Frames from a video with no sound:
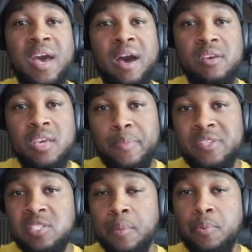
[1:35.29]
I'll keep
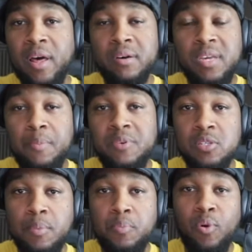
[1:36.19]
it simple. I'll keep it to
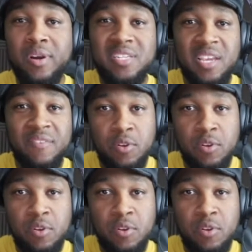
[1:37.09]
the point to give